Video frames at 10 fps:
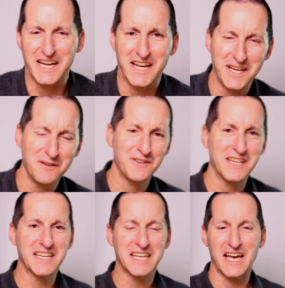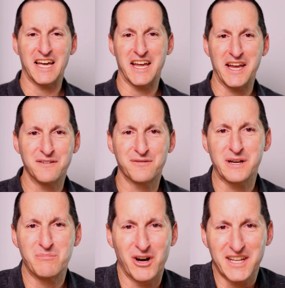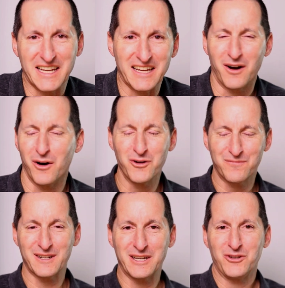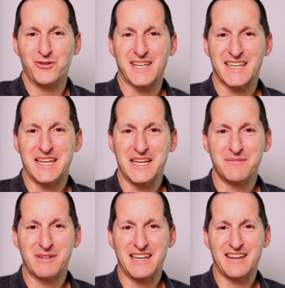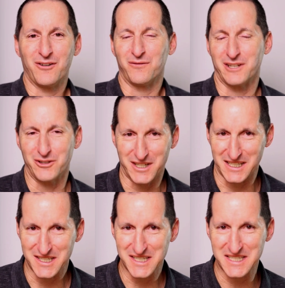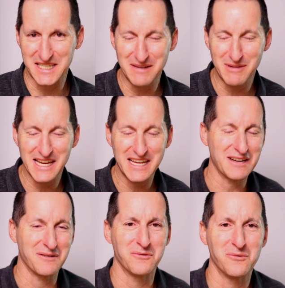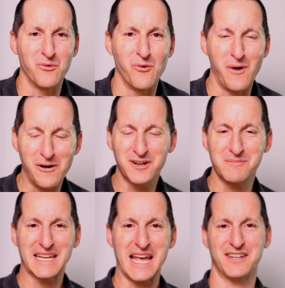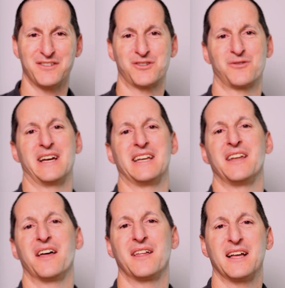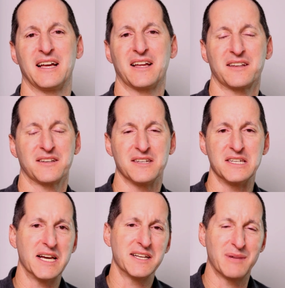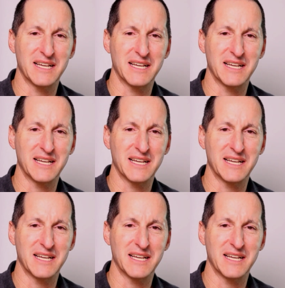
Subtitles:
evening, everybody. Hopefully you can hear me. Hopefully you can see me. Welcome again to another general